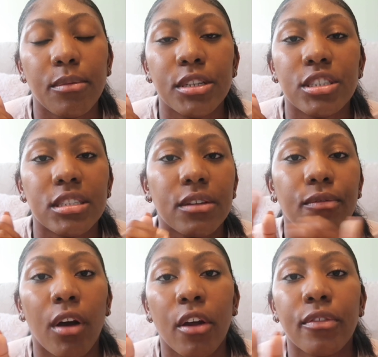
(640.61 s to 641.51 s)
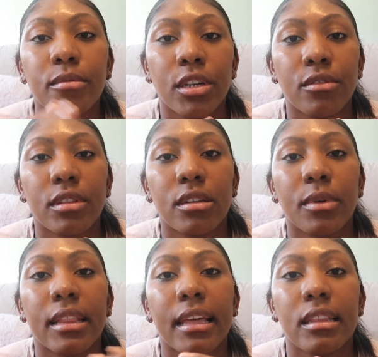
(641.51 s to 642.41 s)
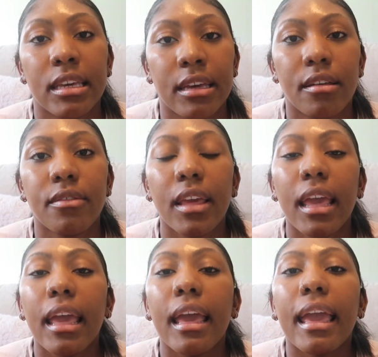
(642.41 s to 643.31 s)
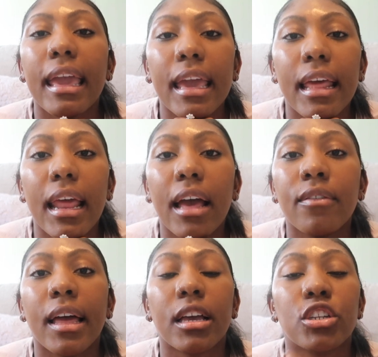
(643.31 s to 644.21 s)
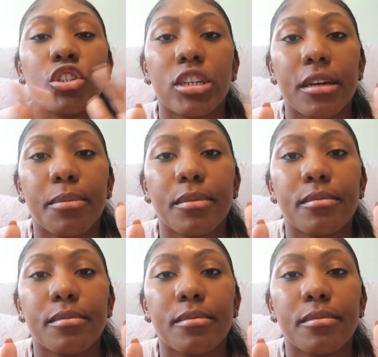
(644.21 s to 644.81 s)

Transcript: which isn't far from Dothan where they live, and have like a trip.